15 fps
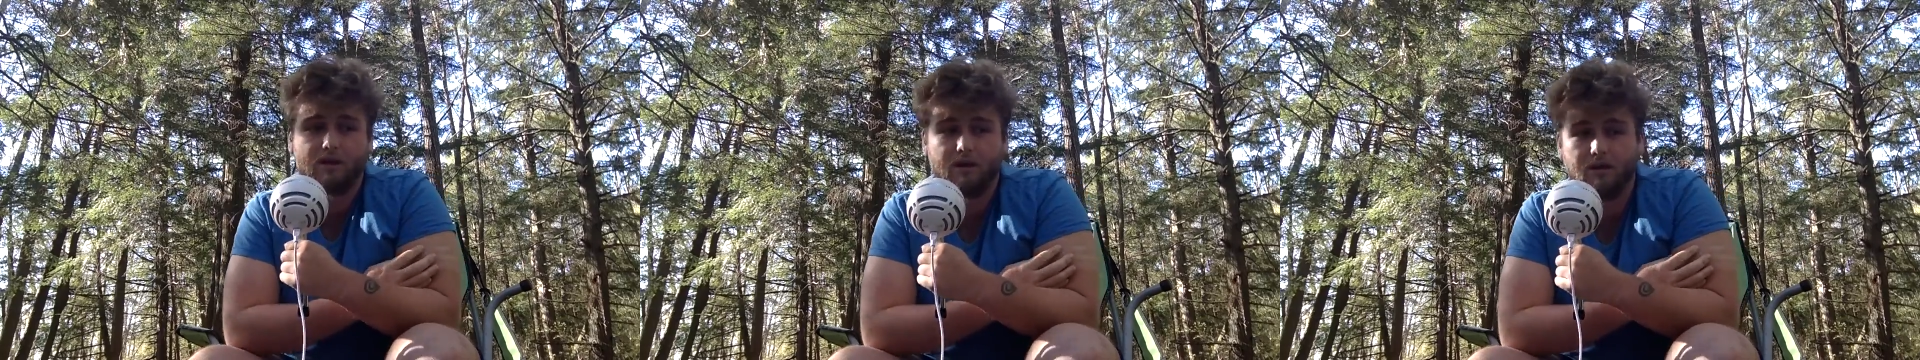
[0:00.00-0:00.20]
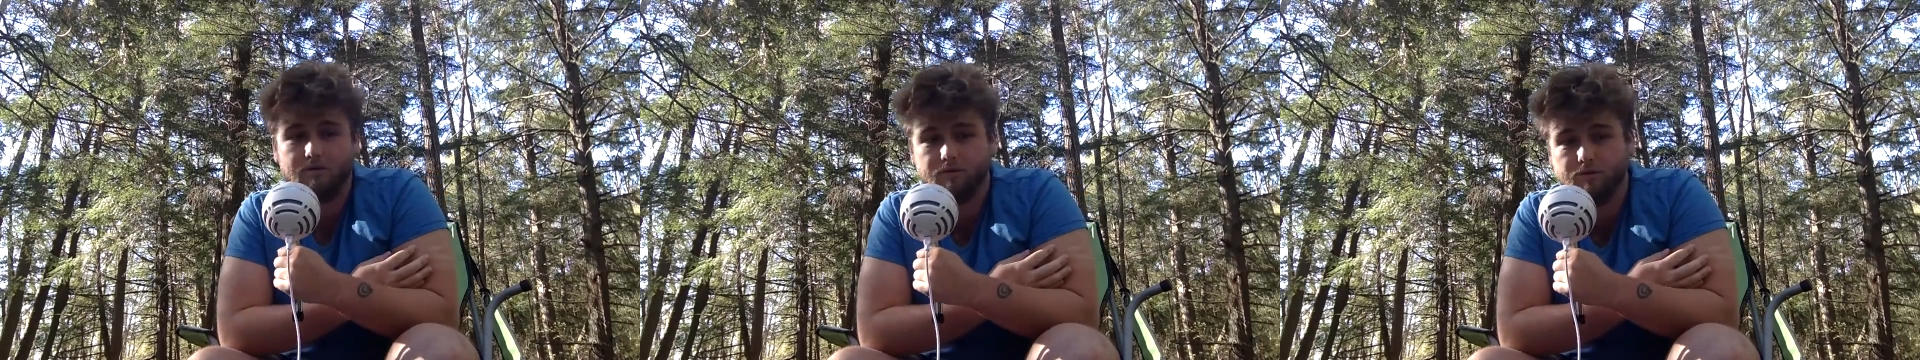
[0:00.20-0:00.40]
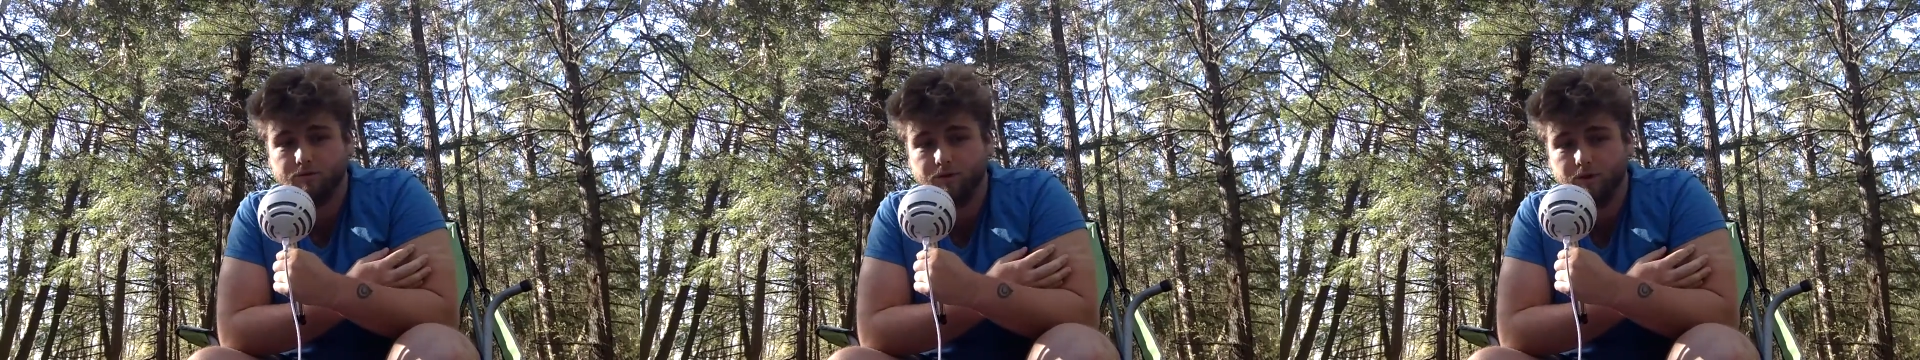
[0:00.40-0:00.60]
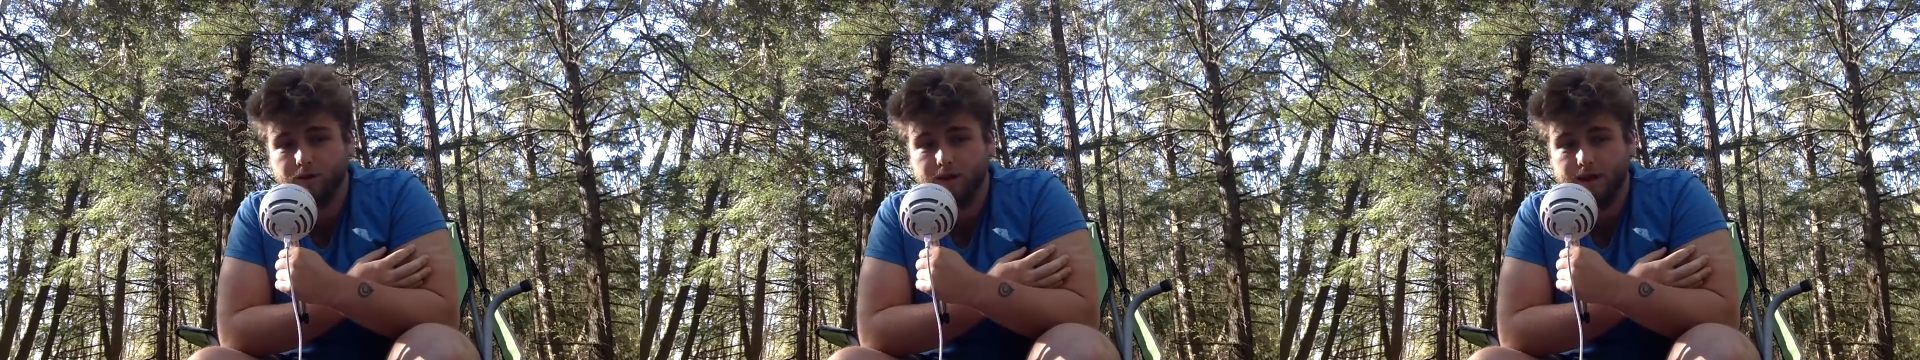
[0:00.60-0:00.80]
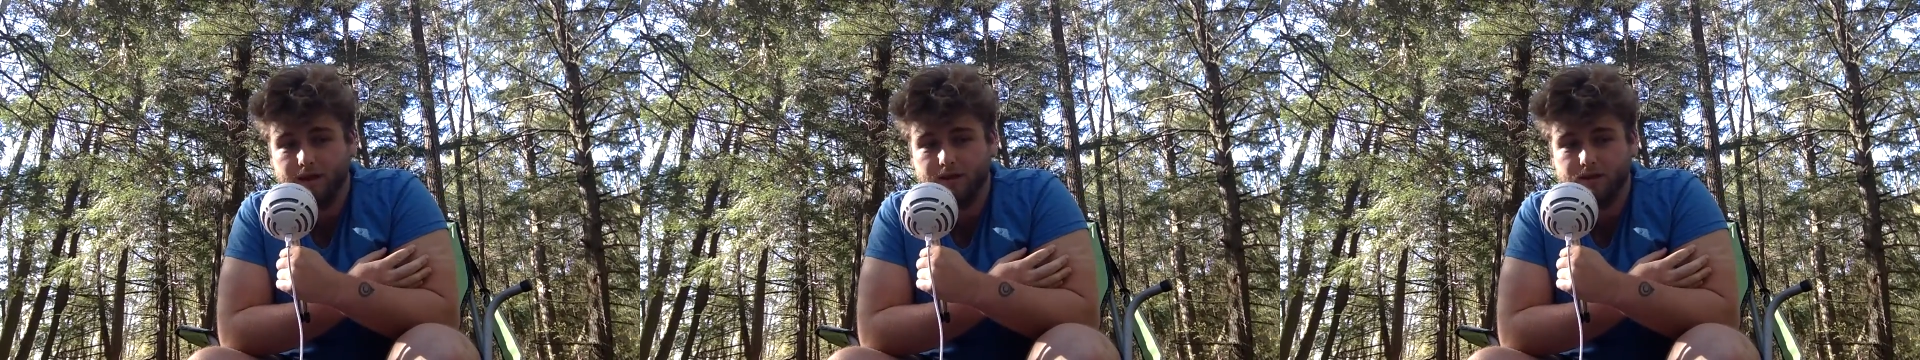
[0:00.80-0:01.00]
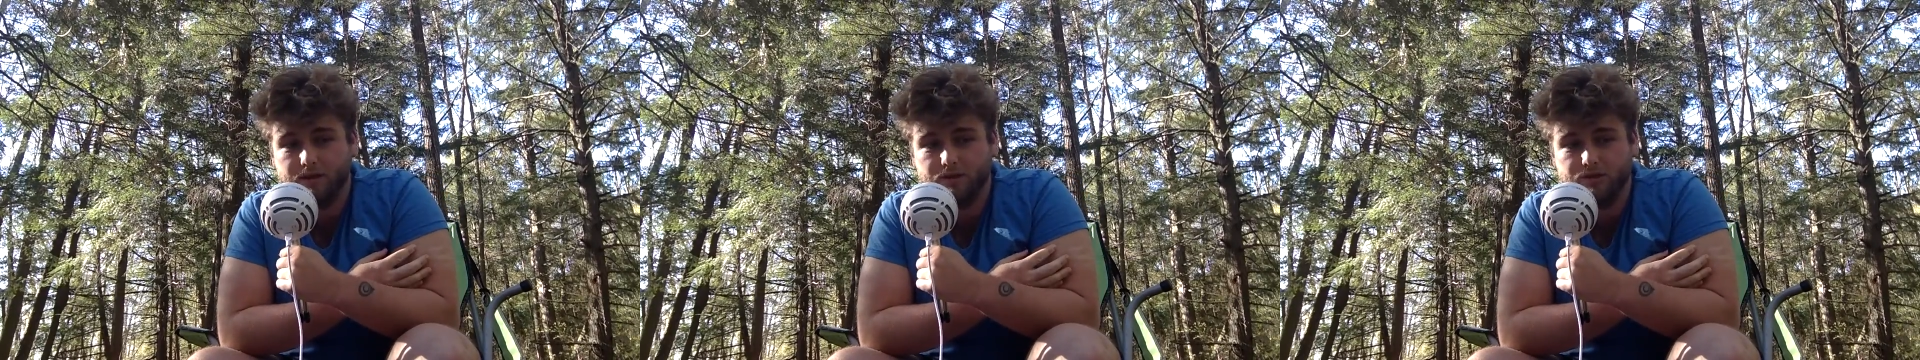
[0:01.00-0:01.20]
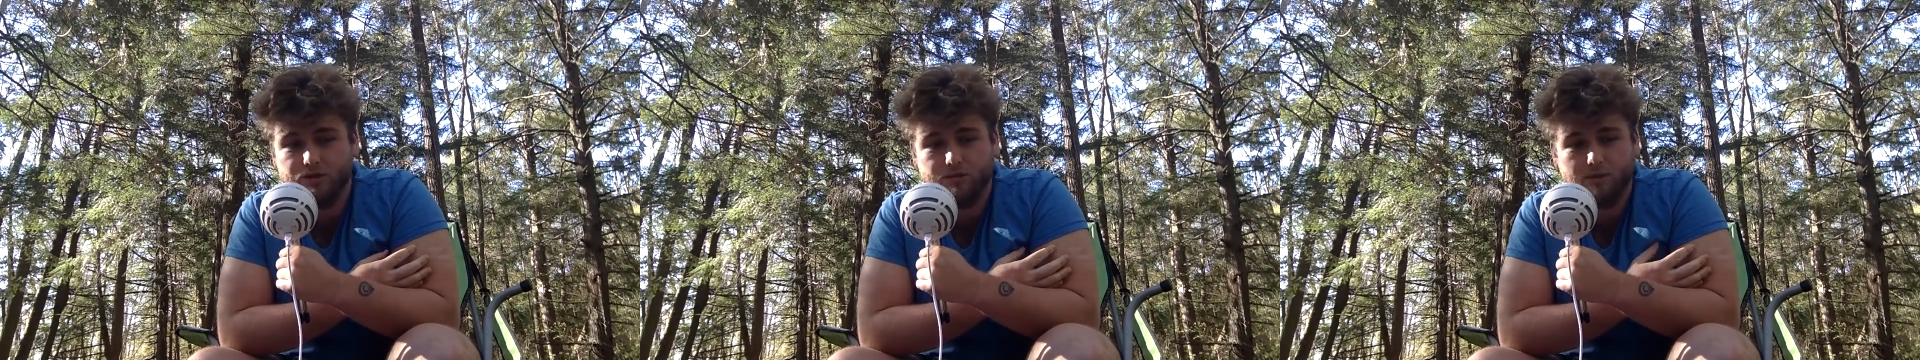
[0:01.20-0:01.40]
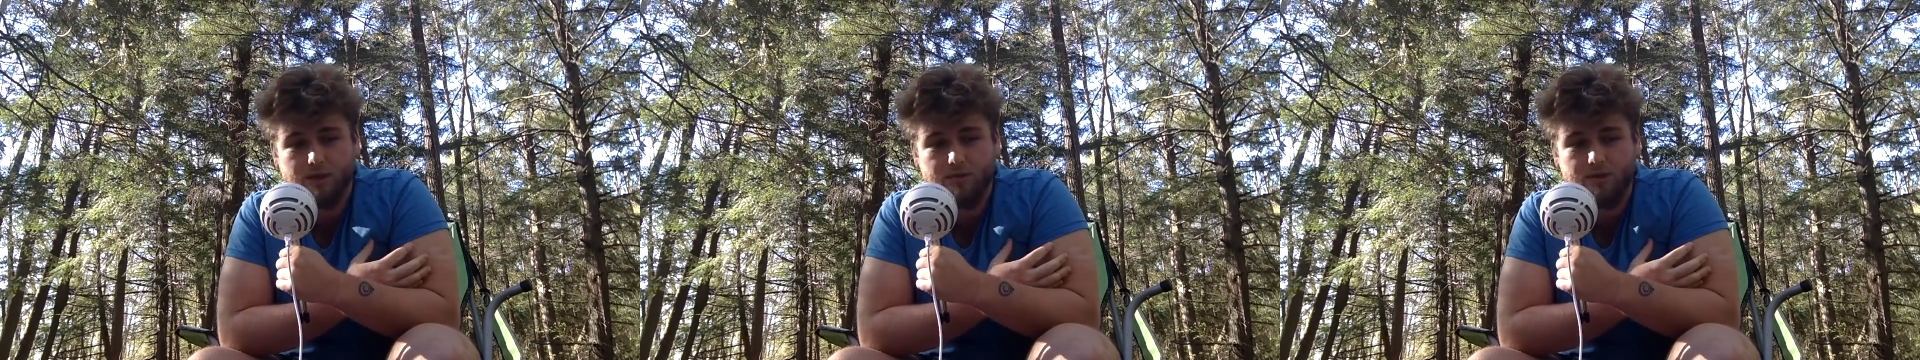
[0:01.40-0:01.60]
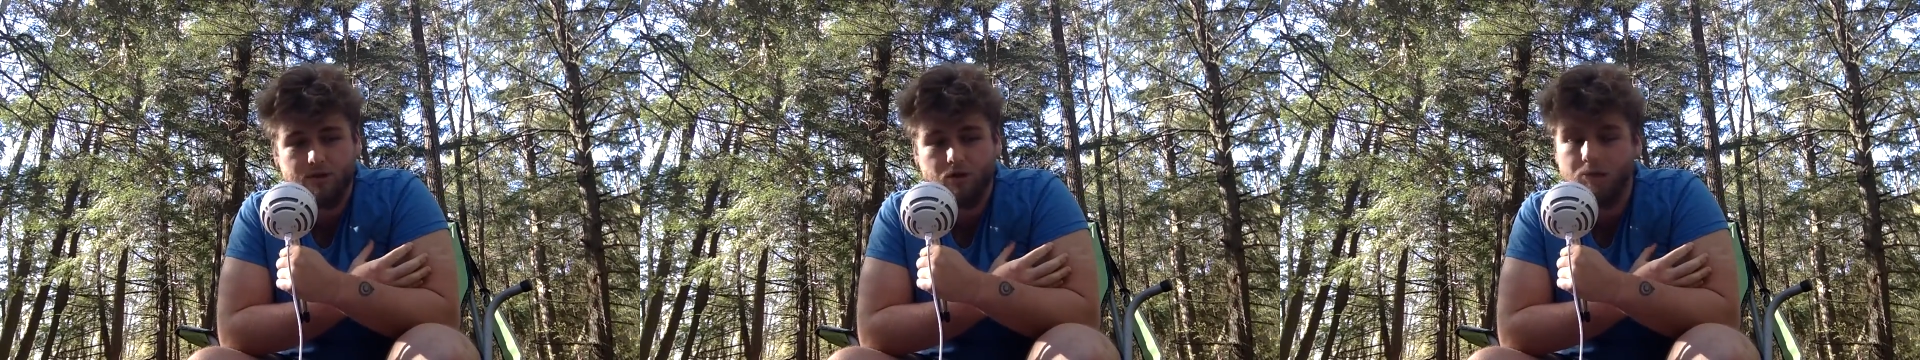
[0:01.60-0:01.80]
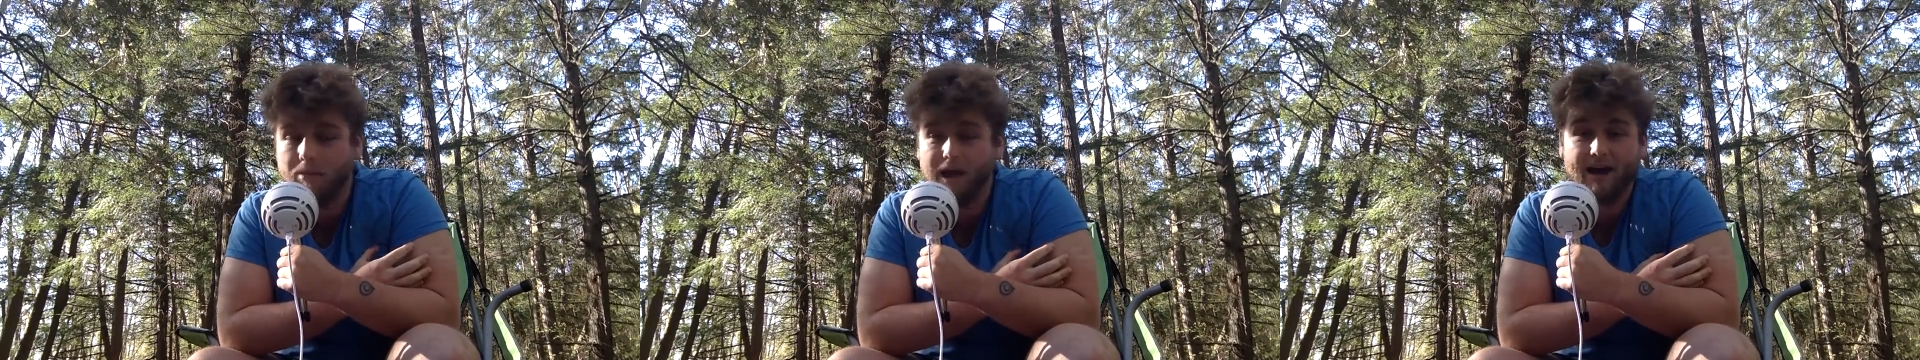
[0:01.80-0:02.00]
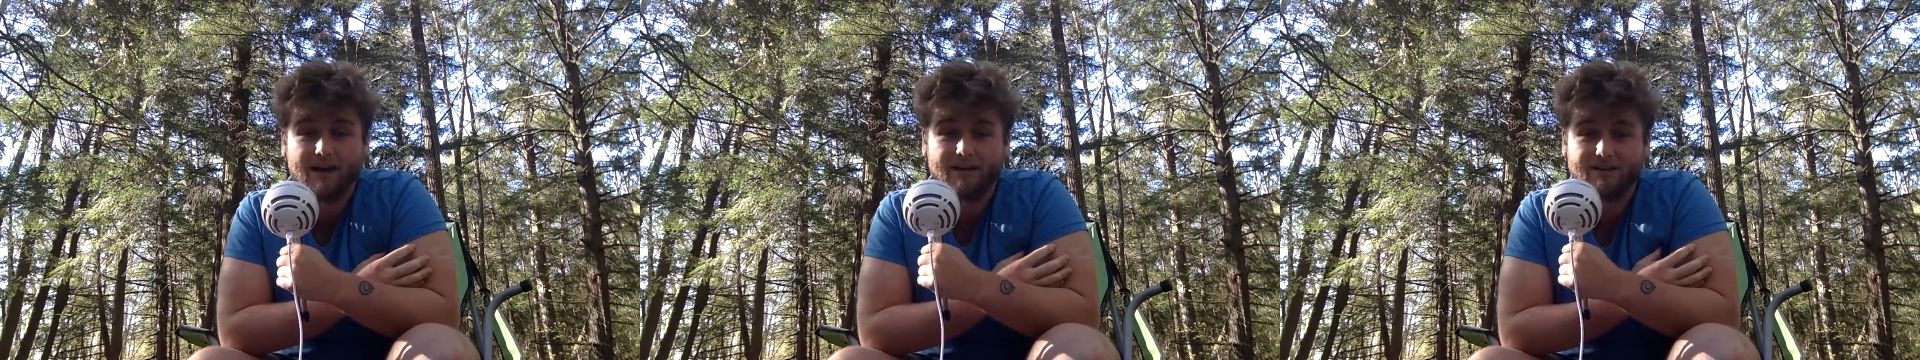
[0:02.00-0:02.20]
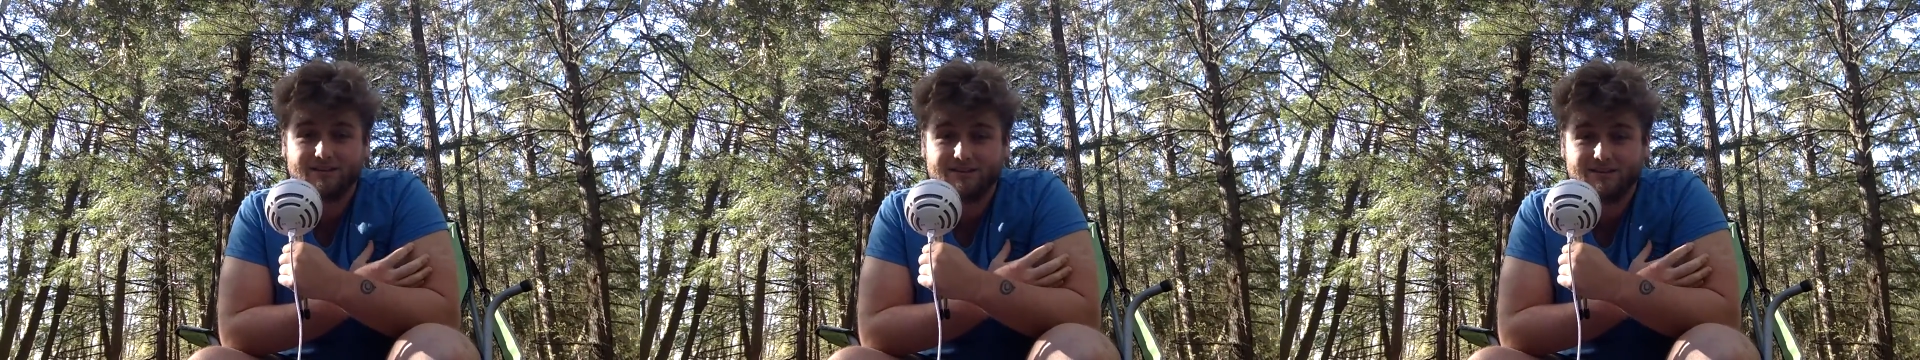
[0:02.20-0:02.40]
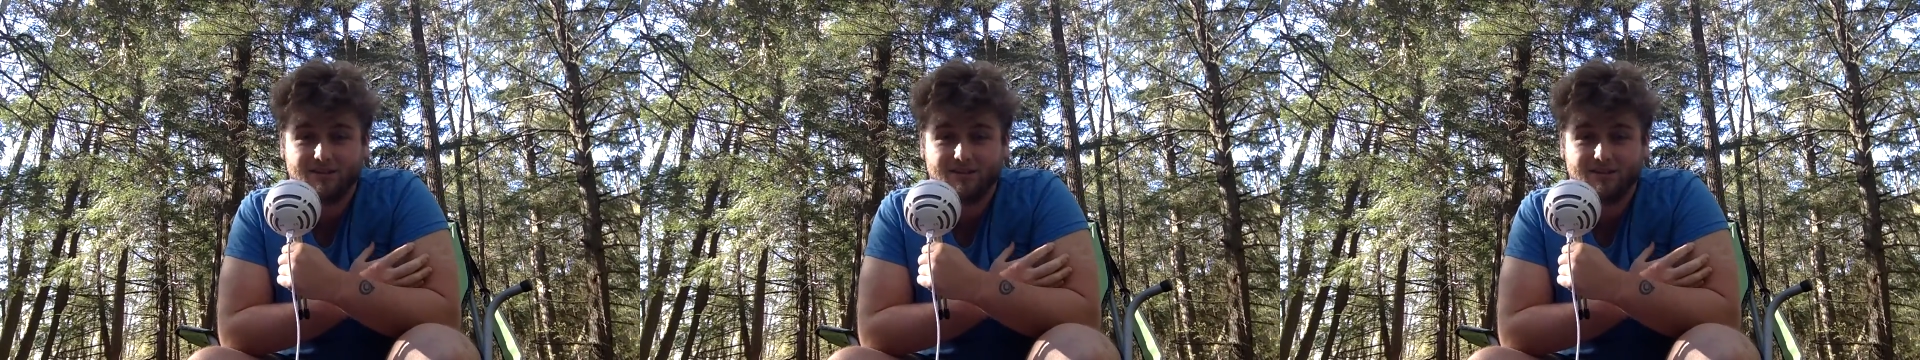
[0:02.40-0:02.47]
if you feel like you should maybe go back